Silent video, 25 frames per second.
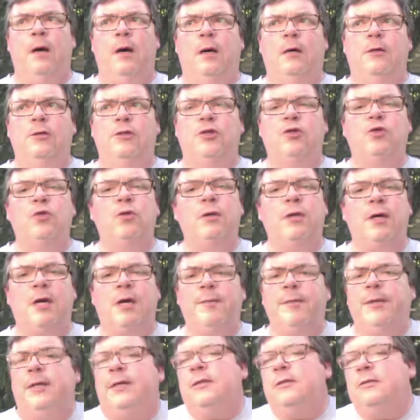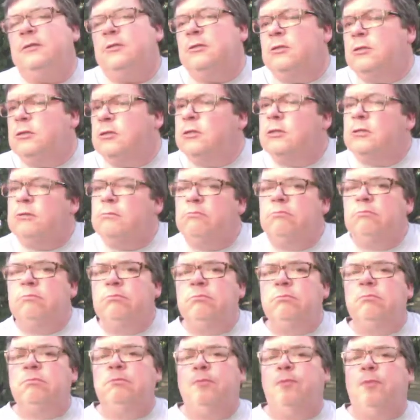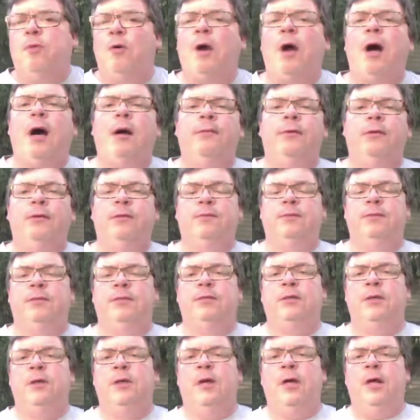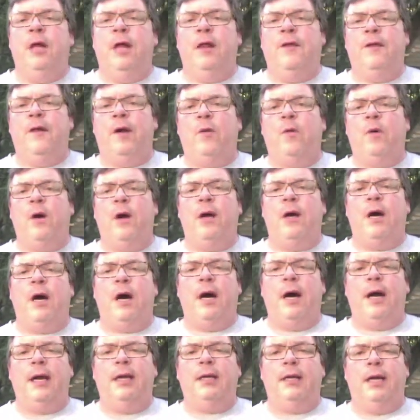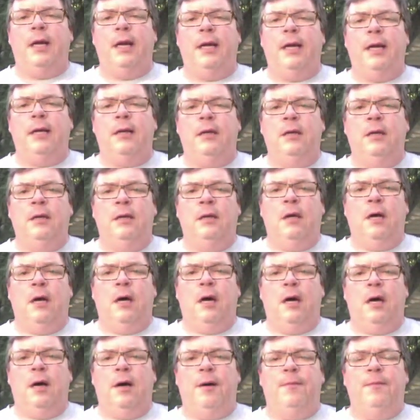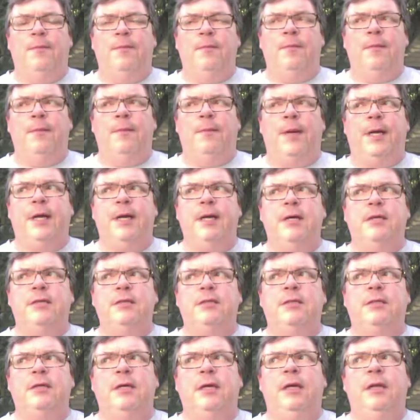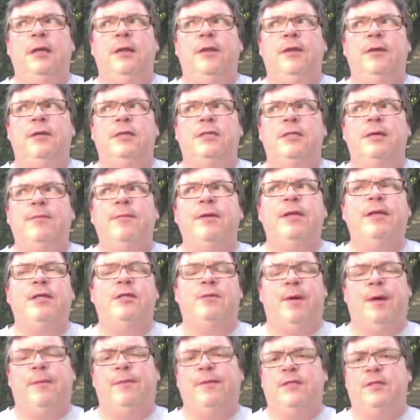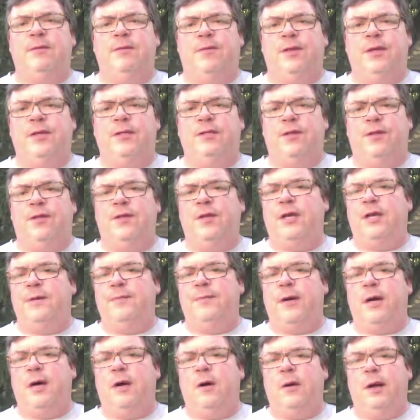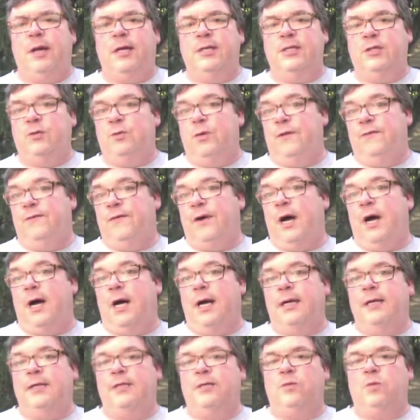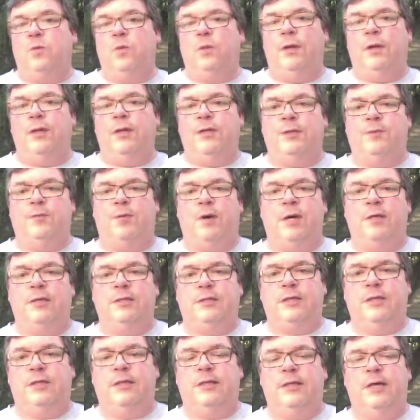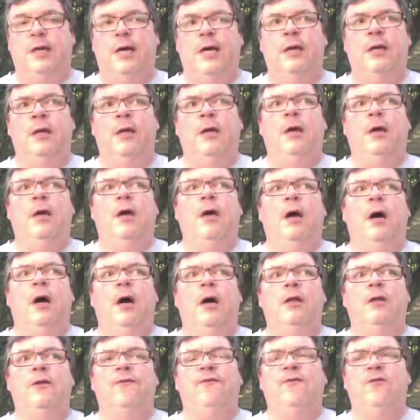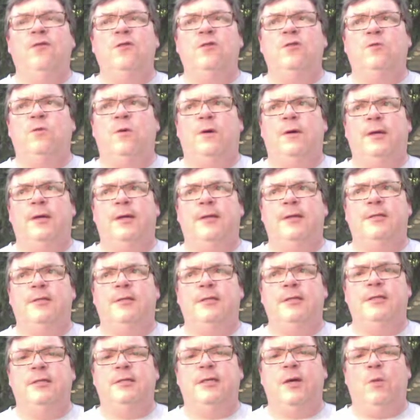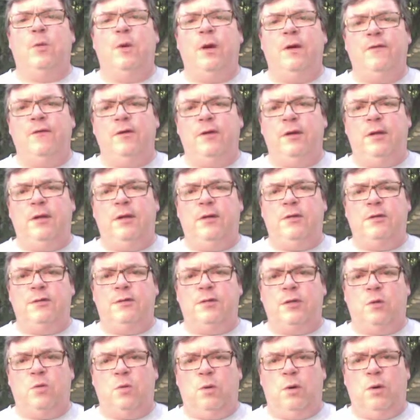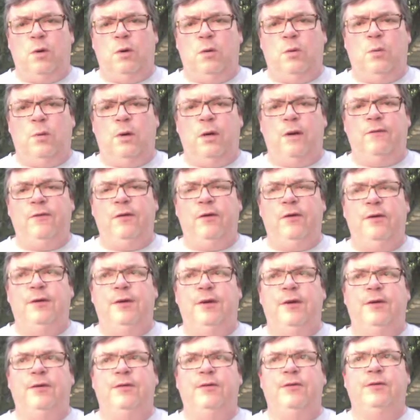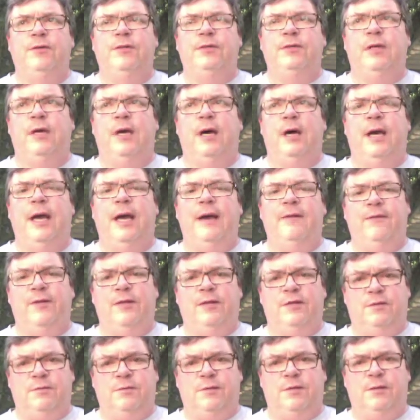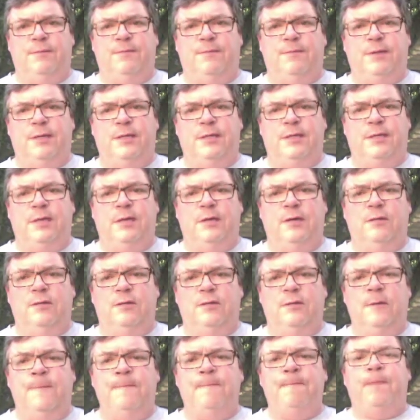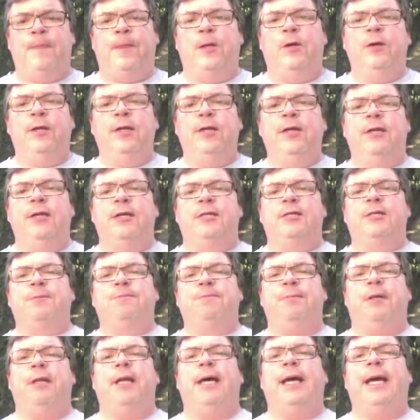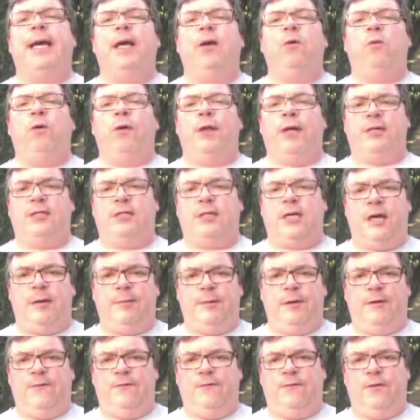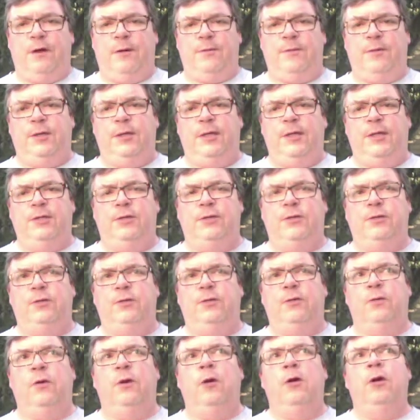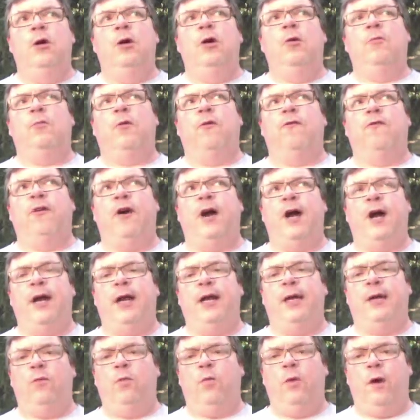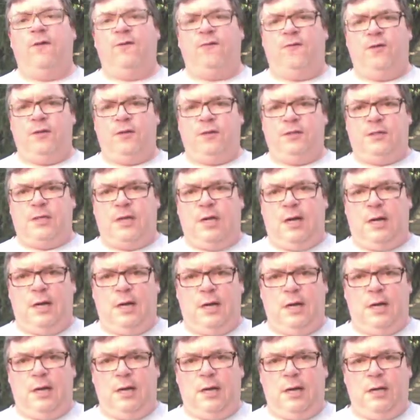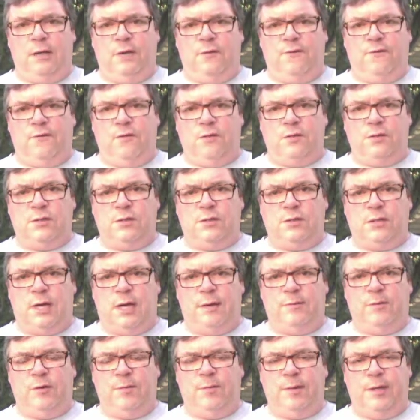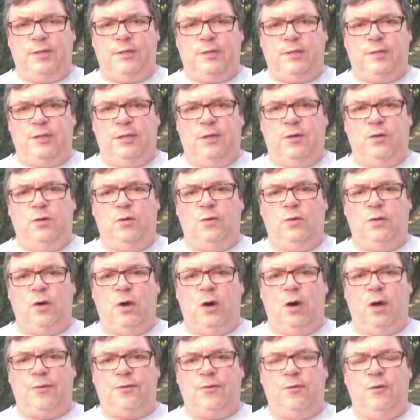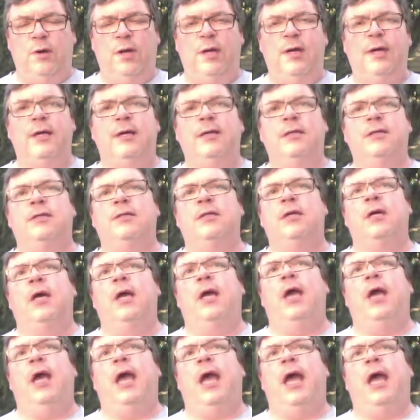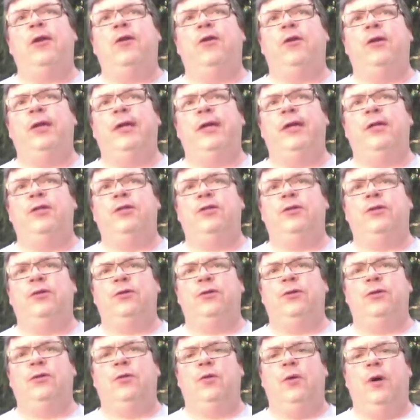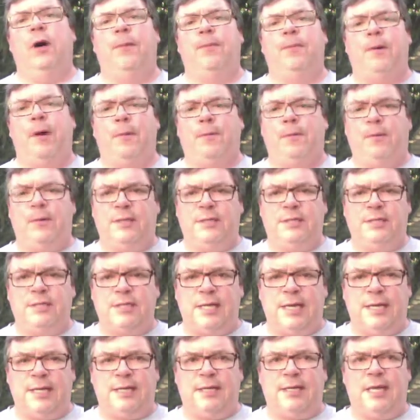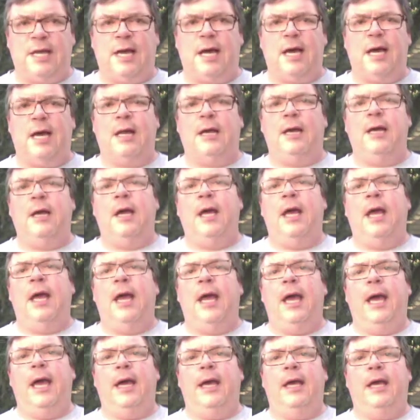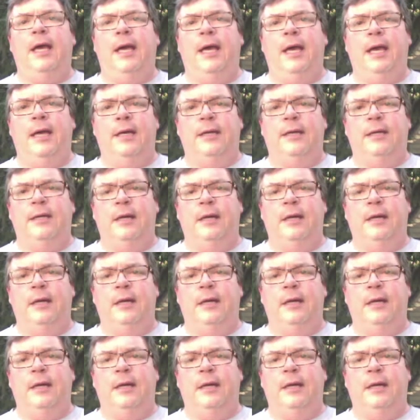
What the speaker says: shortcomings, problems that I wanted to highlight because some of these might be some things to think about as you revise one of these projects at the end. The first one is that whenever you introduce a quote, whenever you introduce evidence from someplace else, you need to explain where that's coming from. You need to provide reference the first time you mention it, who the author is, and you need to properly cite that and